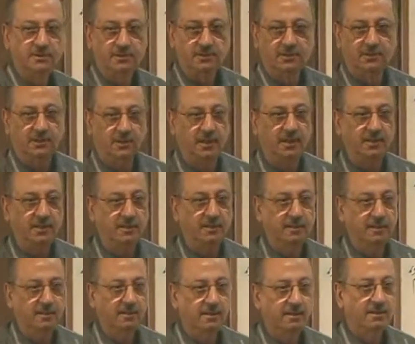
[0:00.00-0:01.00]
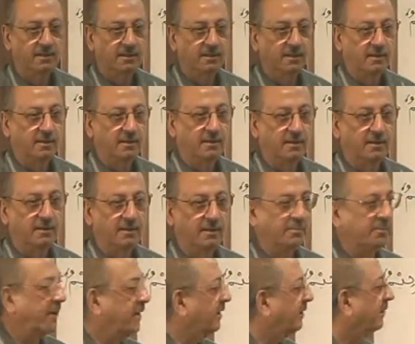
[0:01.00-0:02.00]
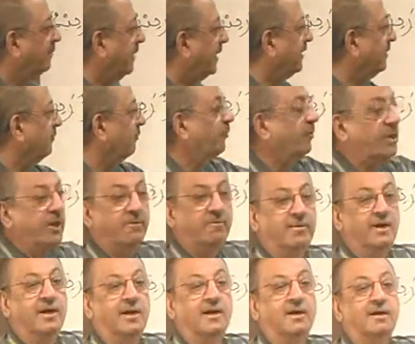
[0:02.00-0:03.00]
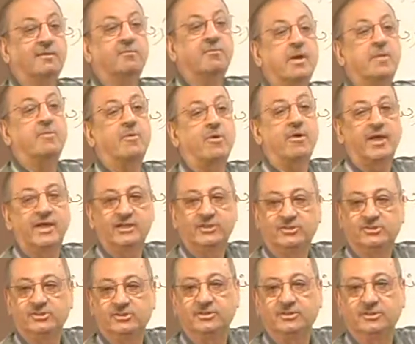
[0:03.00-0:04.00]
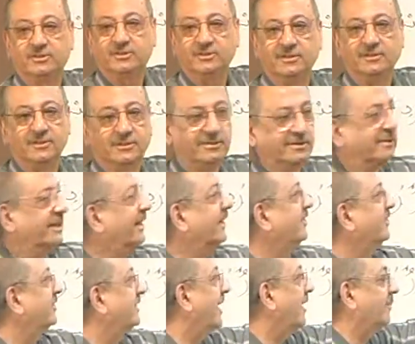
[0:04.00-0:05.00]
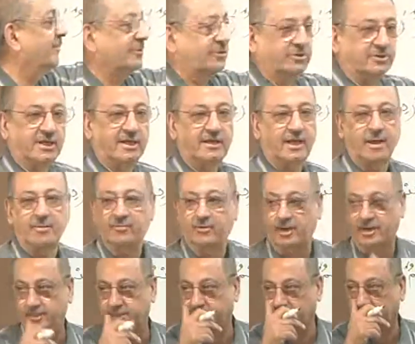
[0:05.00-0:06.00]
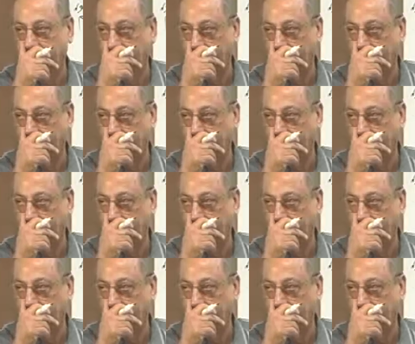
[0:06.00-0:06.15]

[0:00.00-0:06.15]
But we will memorize these terms that I'm writing.